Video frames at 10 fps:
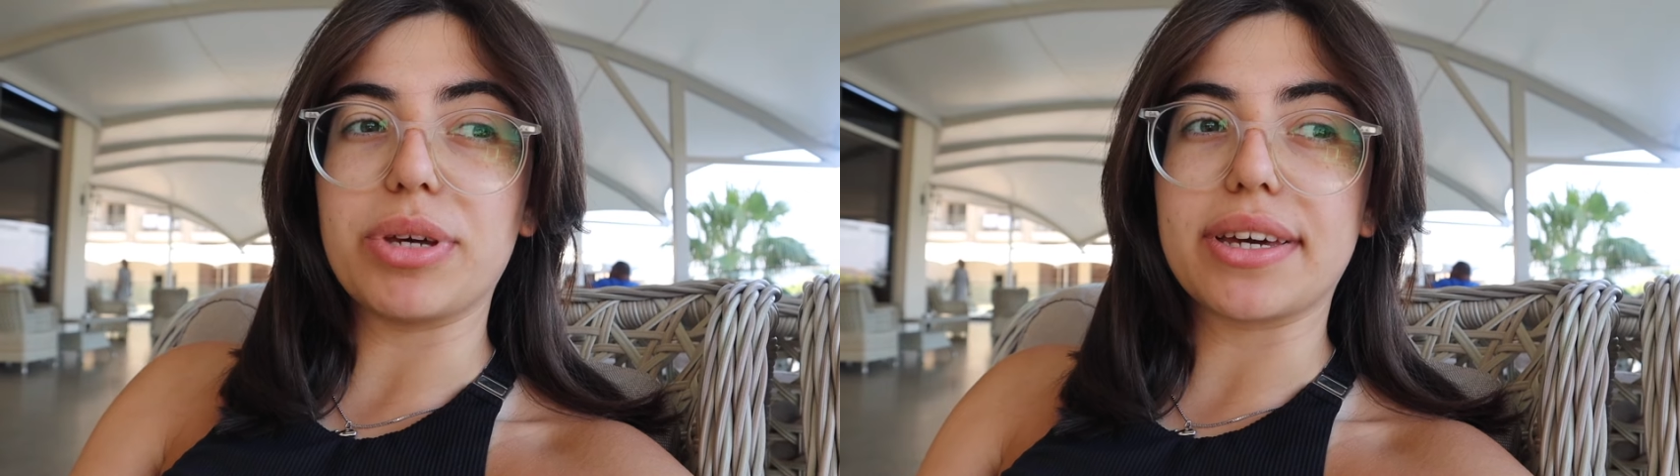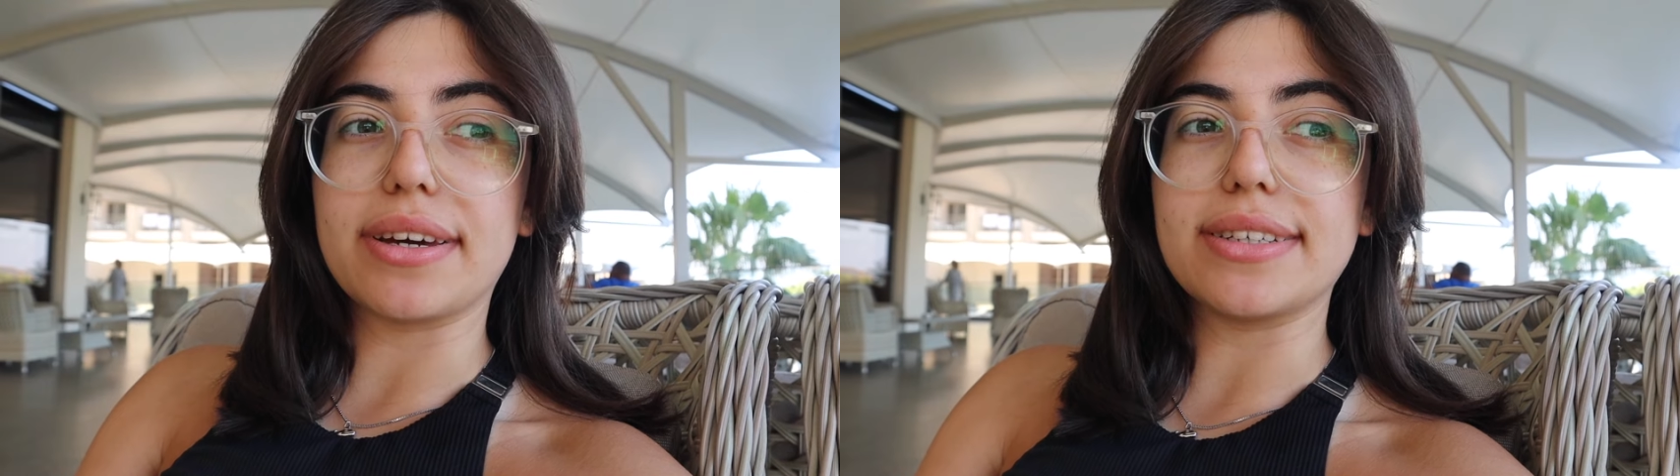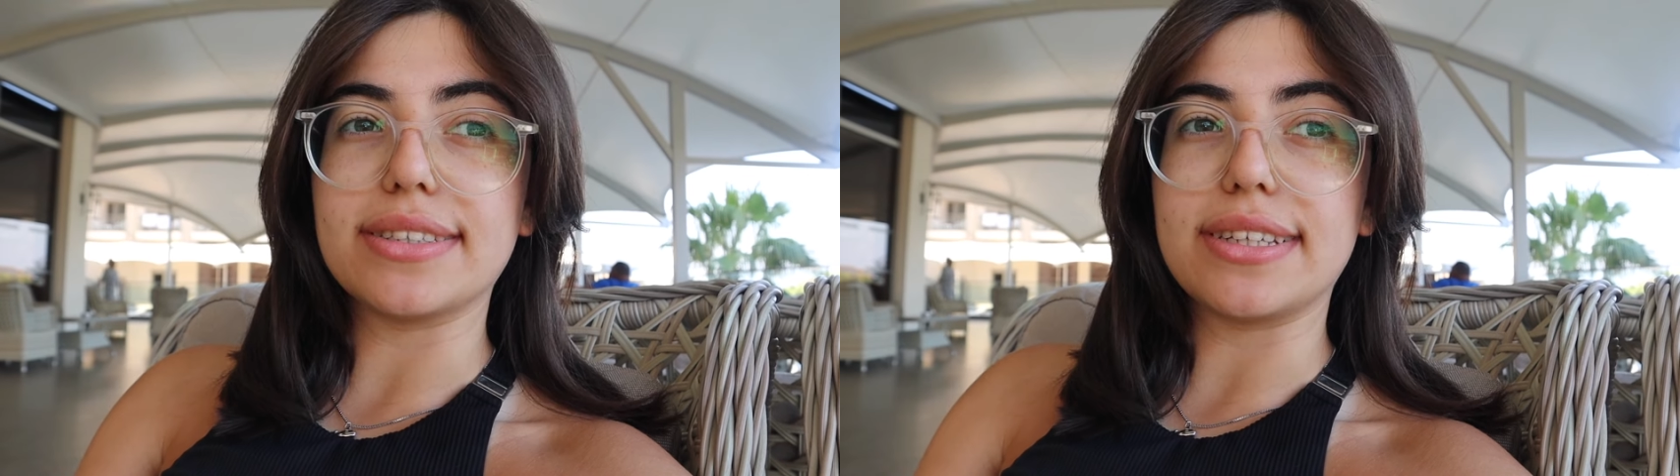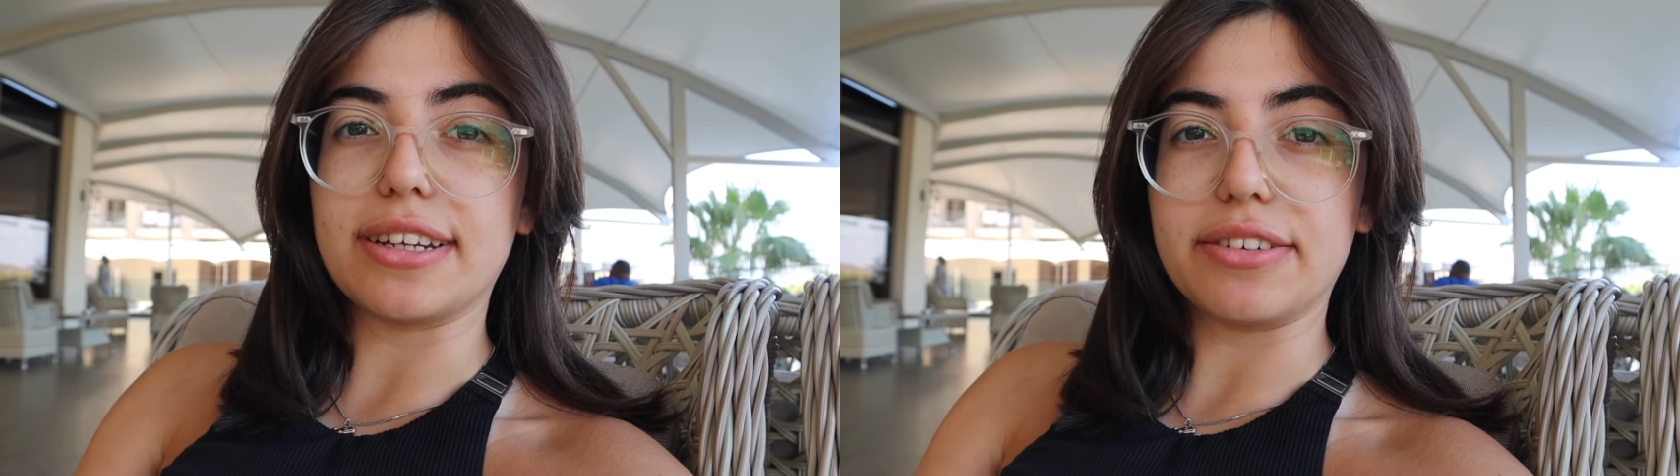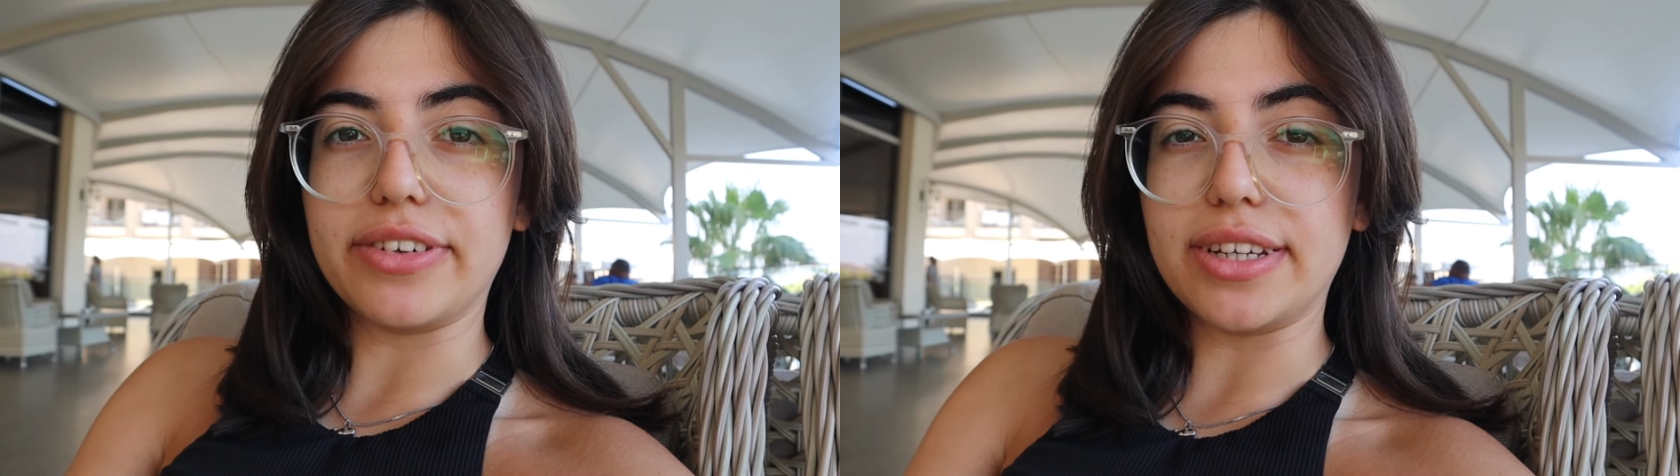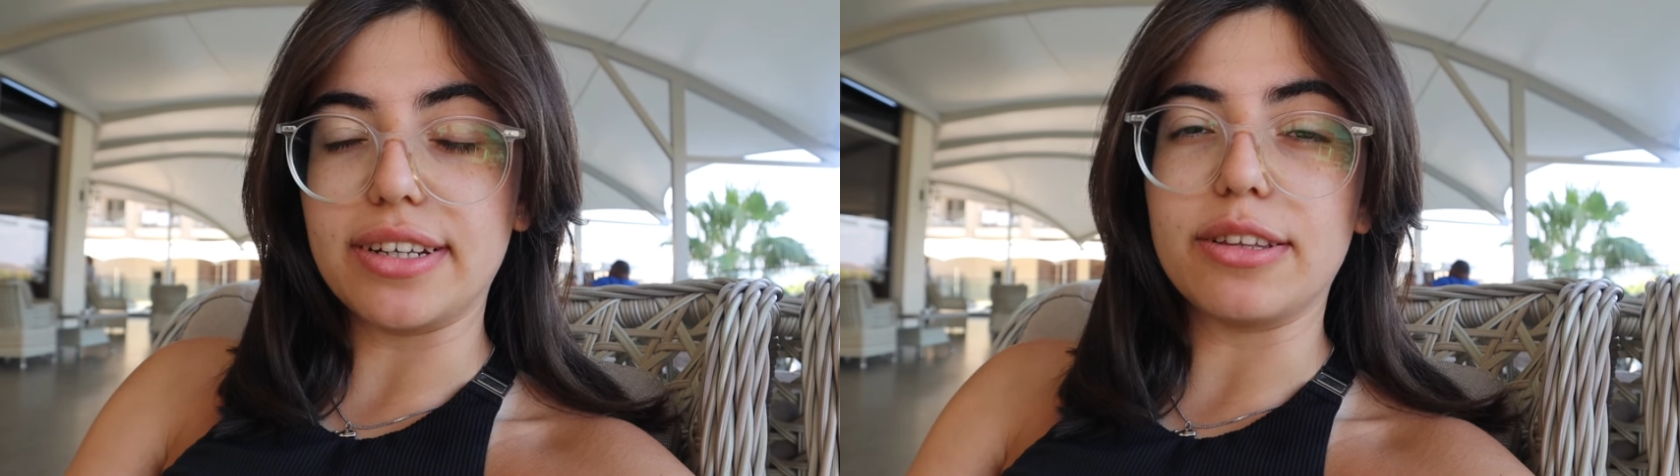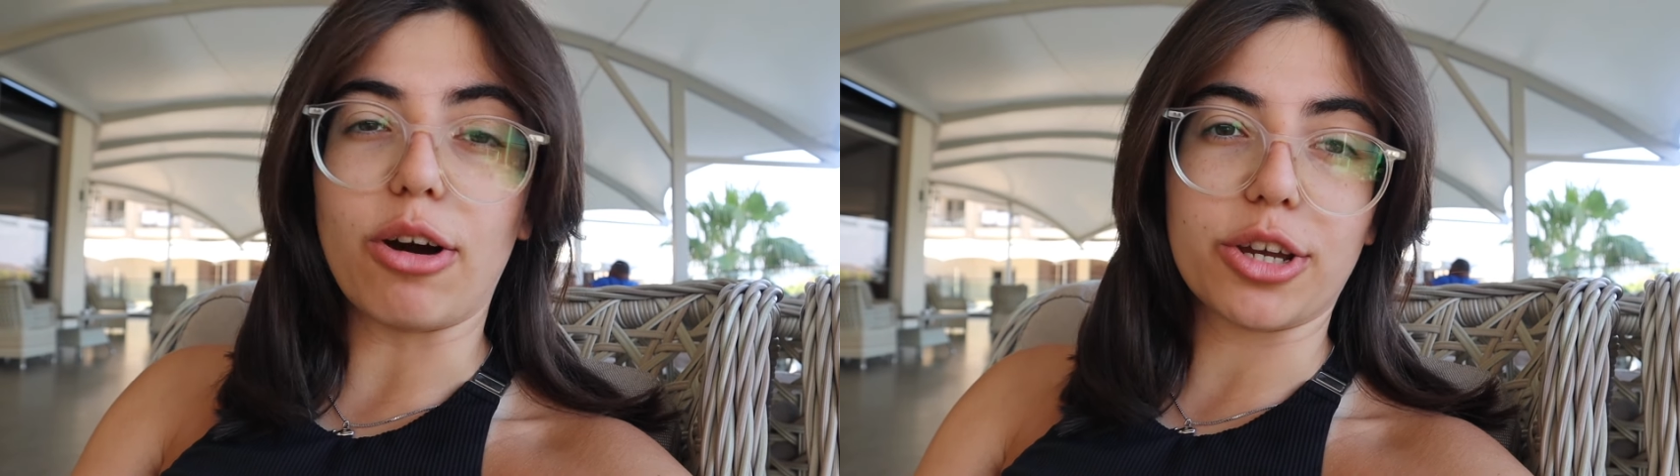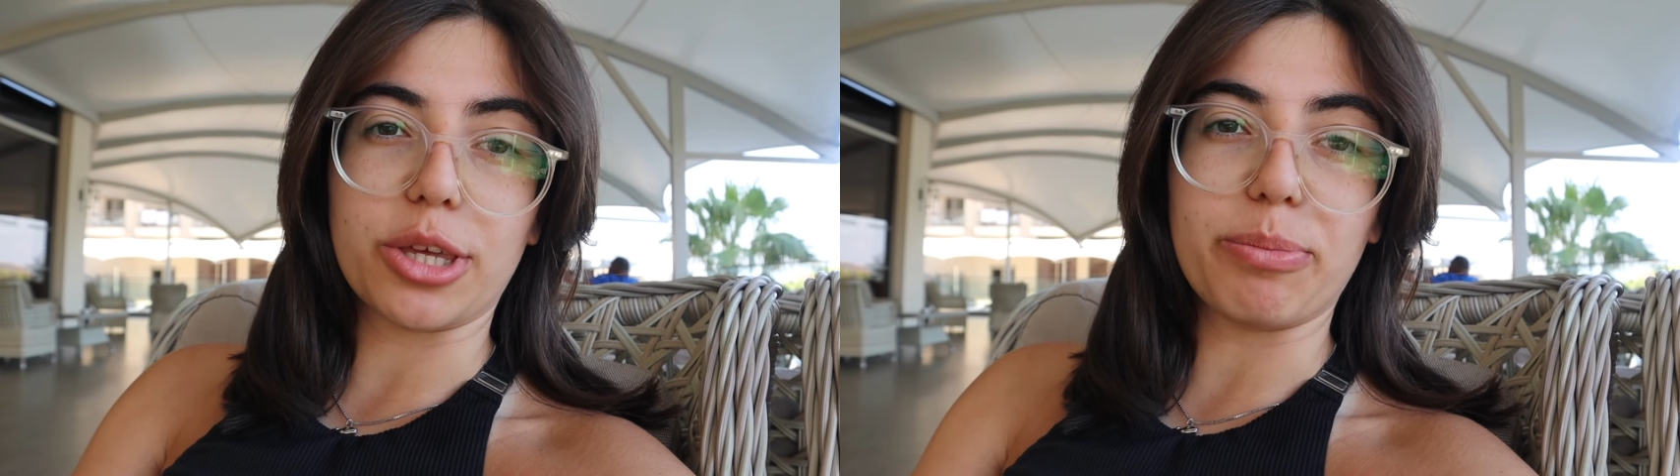because they defeated
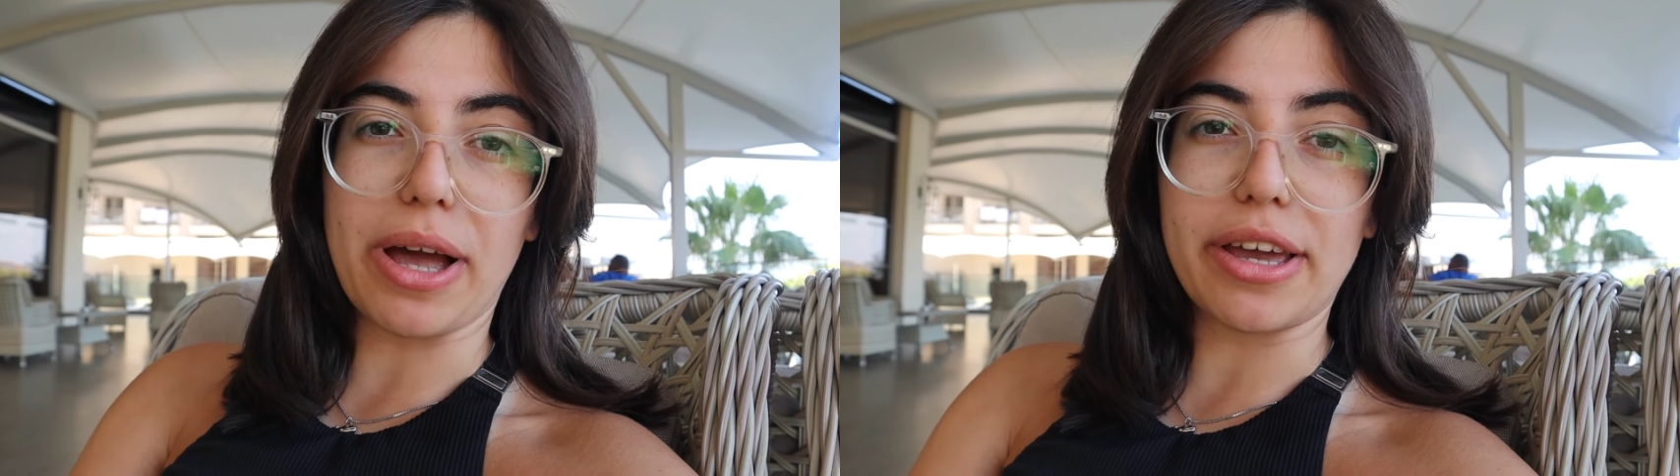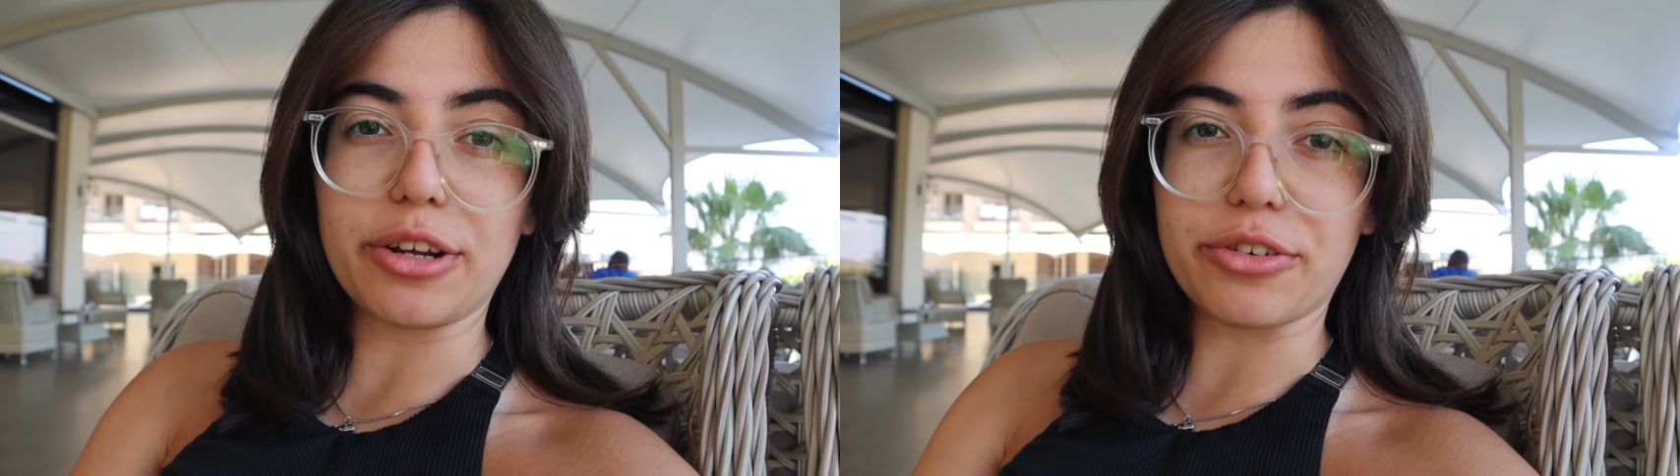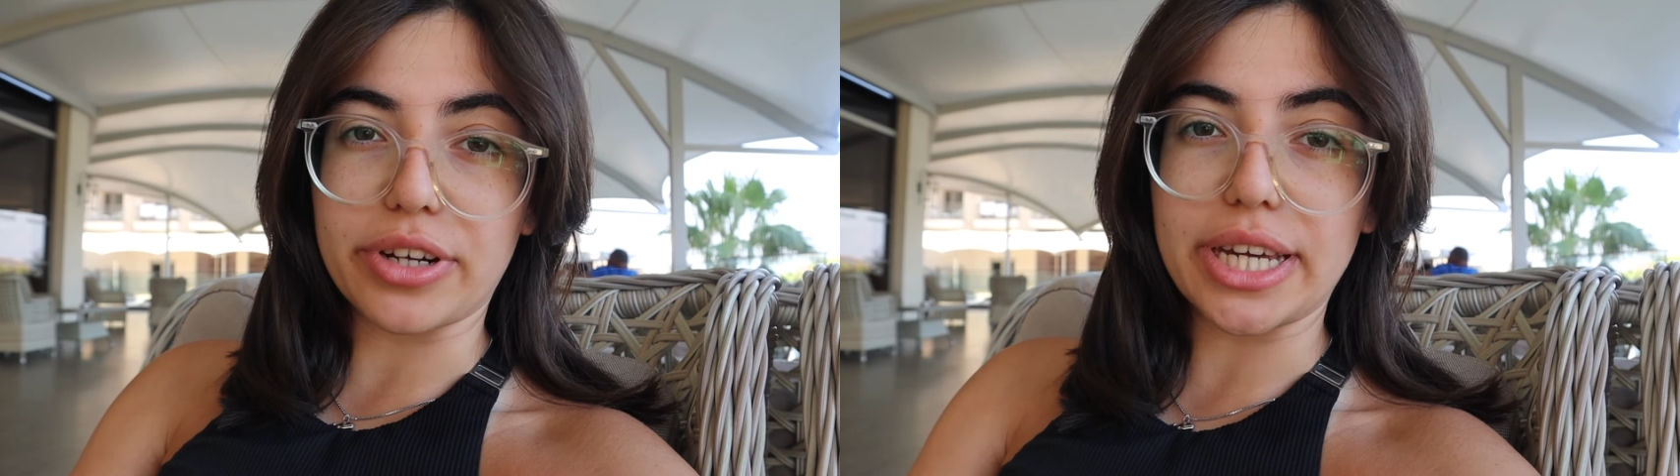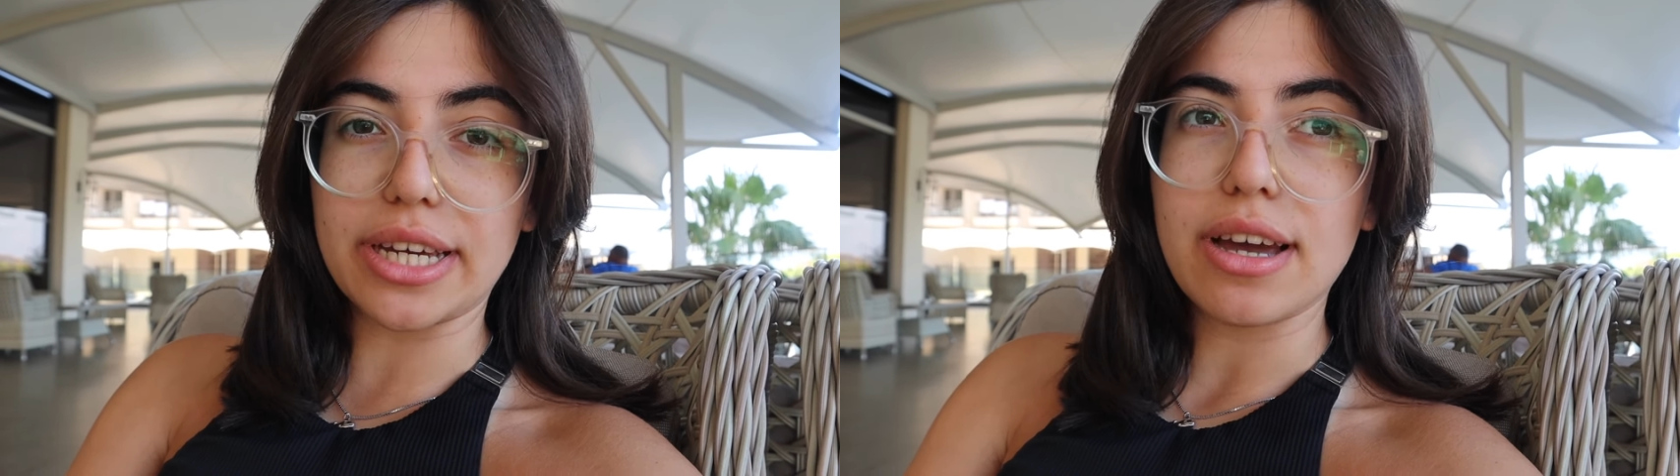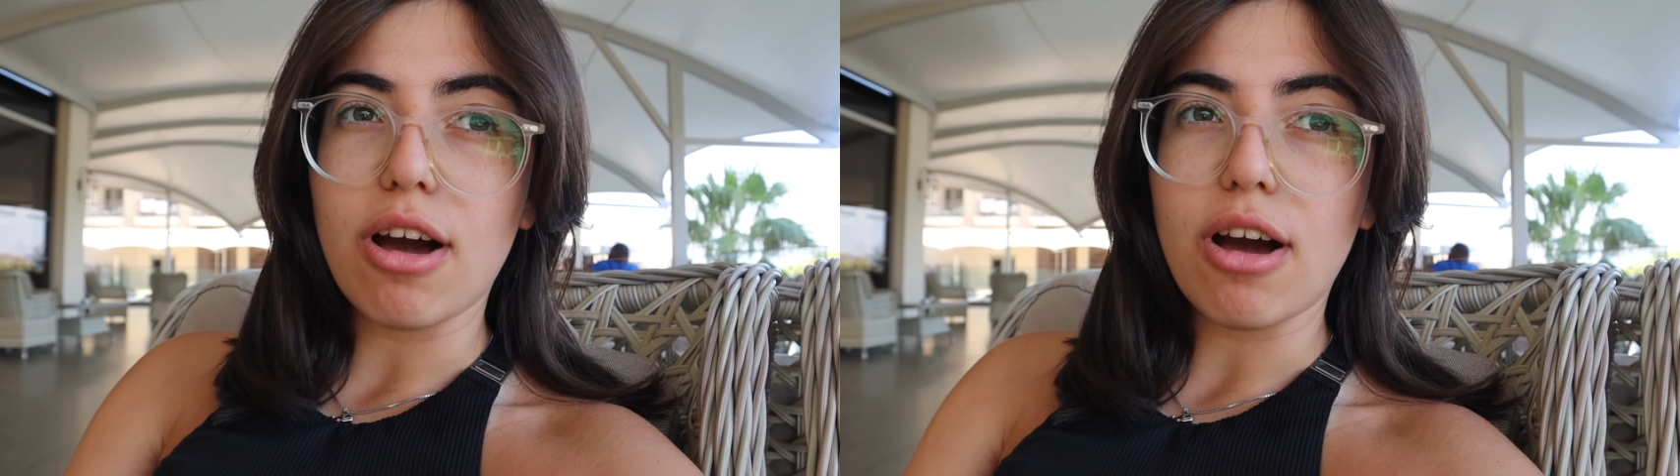the occupying Greek